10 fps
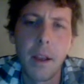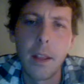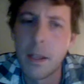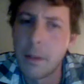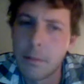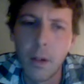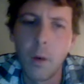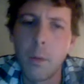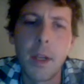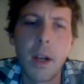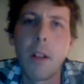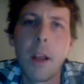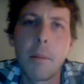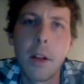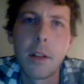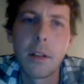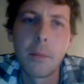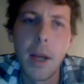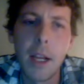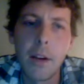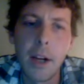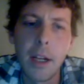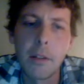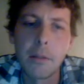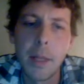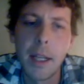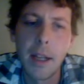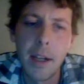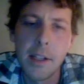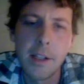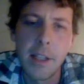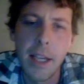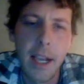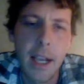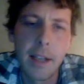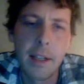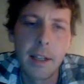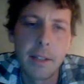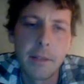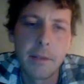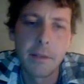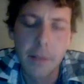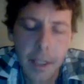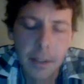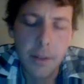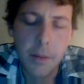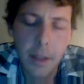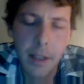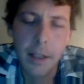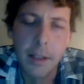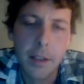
they doped me all up on the migraine medications again and didn't do a thing,